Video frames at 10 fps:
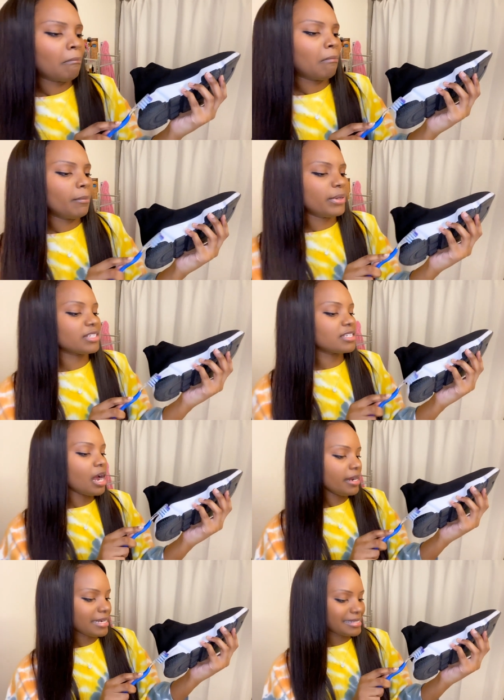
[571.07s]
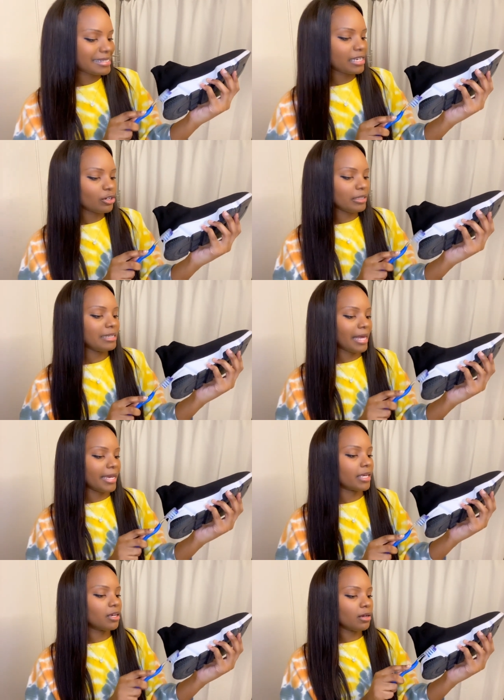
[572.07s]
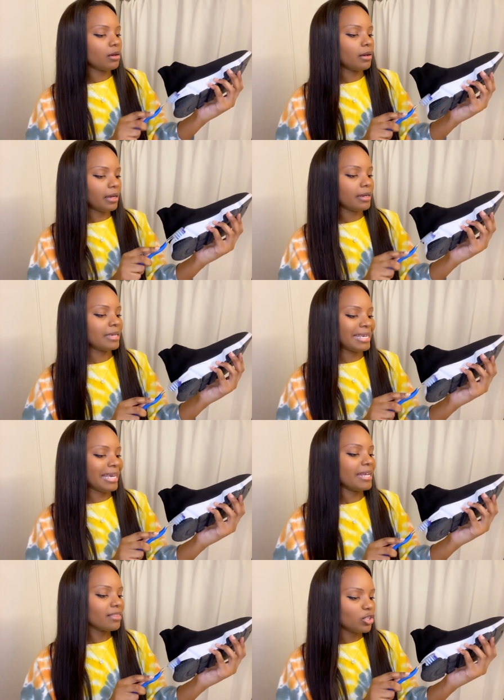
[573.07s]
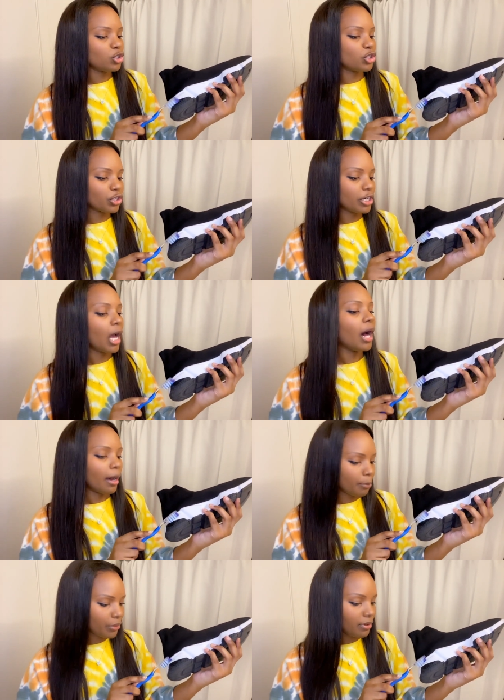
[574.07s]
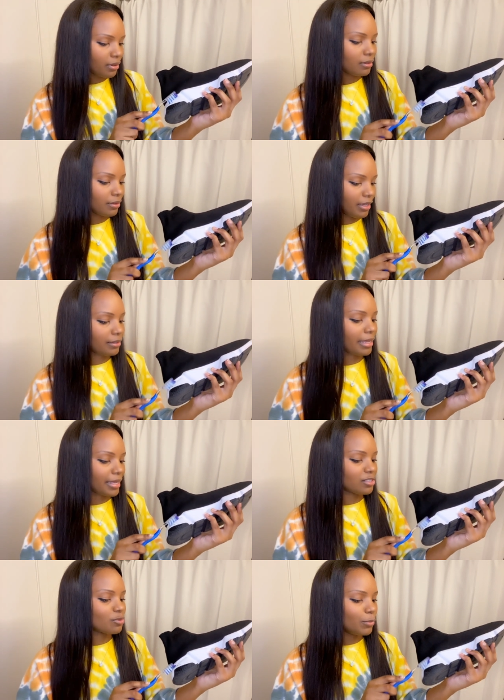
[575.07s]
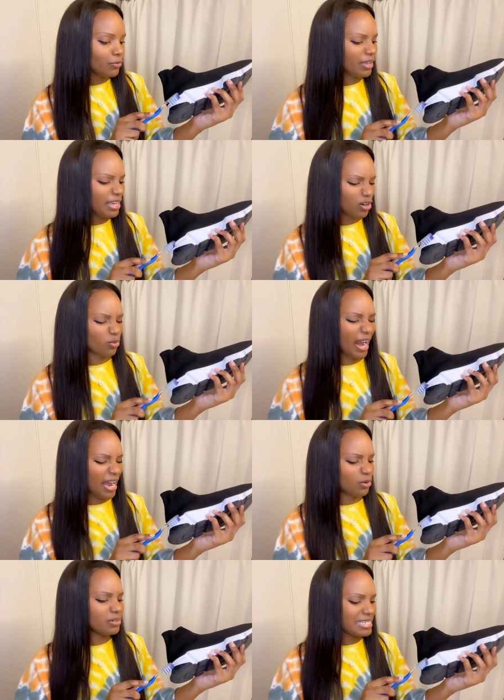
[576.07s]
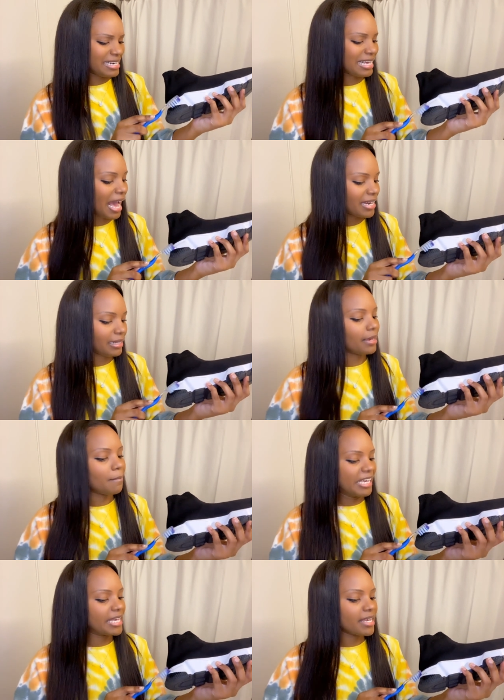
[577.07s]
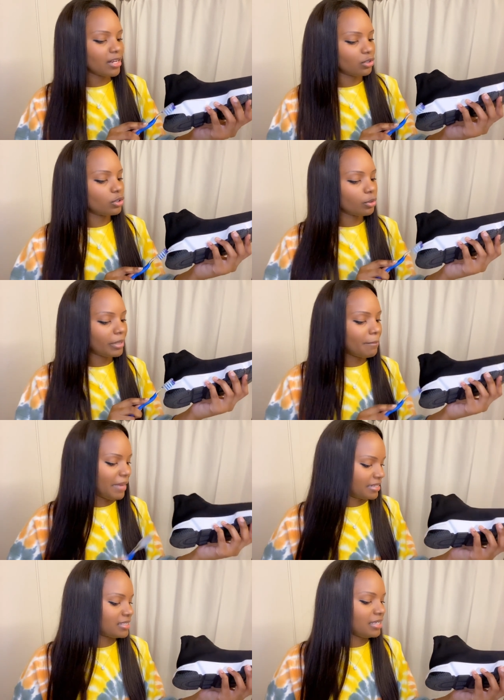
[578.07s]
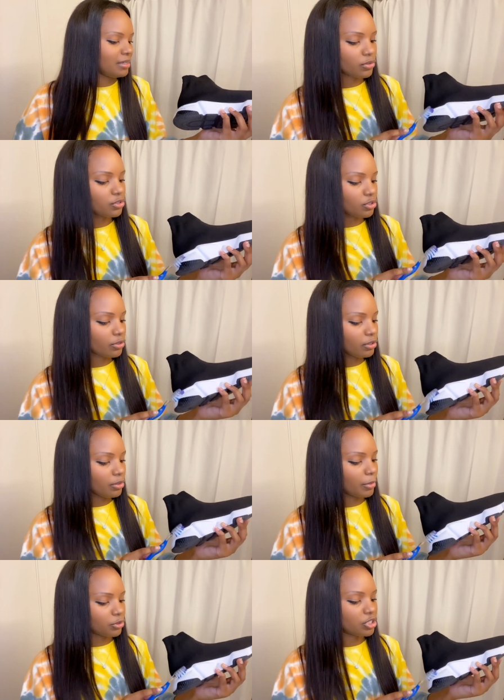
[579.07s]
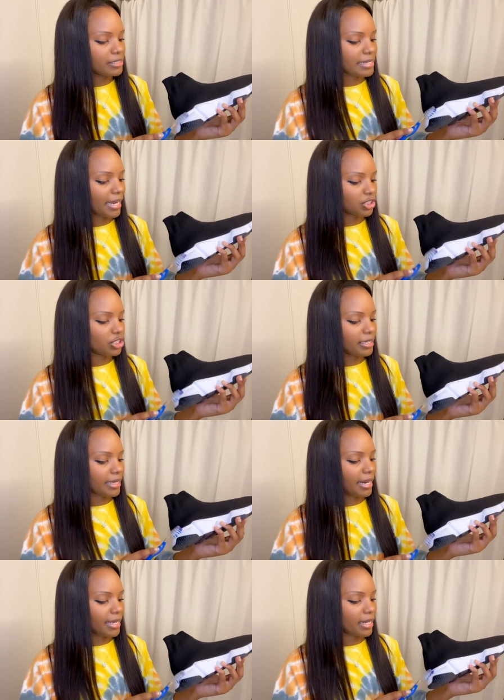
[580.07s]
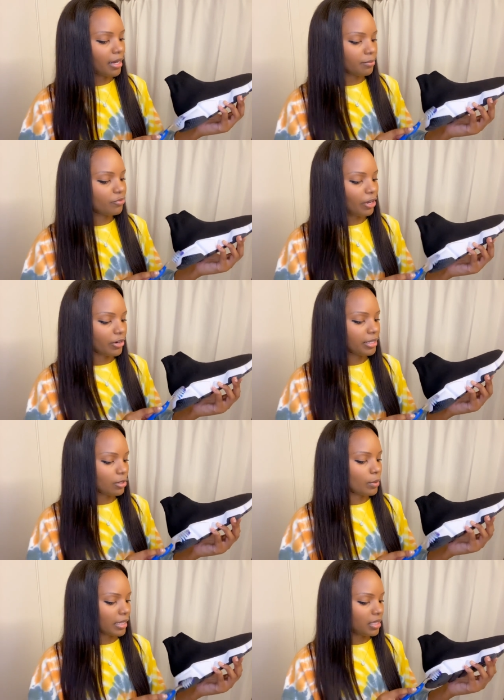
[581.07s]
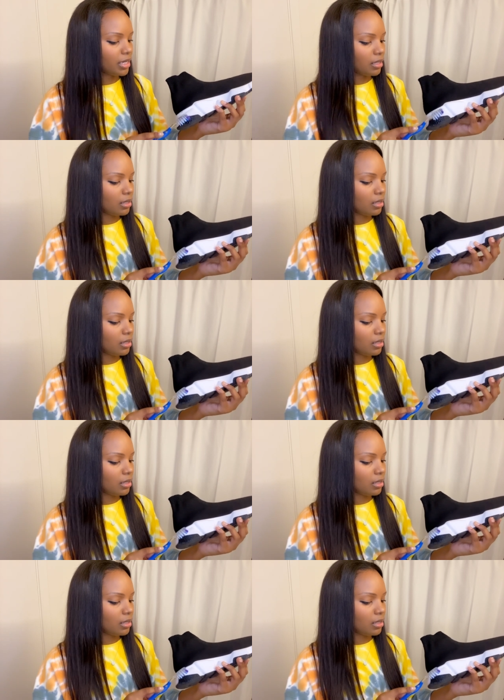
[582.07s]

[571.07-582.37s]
but it's not necessarily getting the dirt up. It's moving it around and kind of making it a little bit messy. The circular motion is actually getting it up fairly quickly.